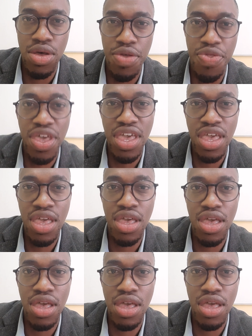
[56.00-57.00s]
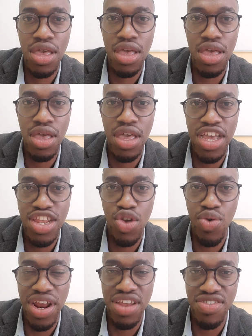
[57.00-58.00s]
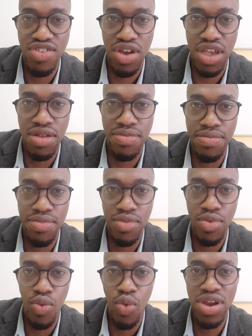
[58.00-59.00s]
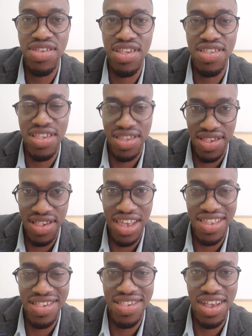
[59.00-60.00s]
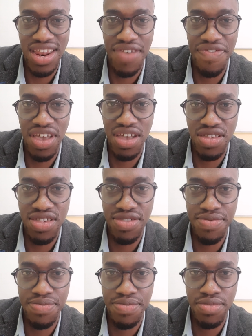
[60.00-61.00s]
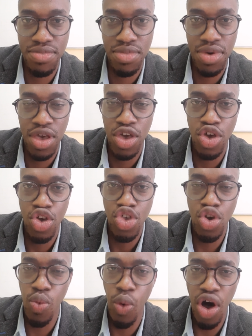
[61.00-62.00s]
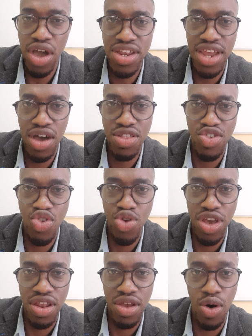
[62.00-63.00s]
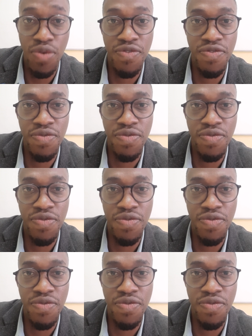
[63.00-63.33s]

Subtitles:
the integrated circuit, what is its significance? You're walking down the street of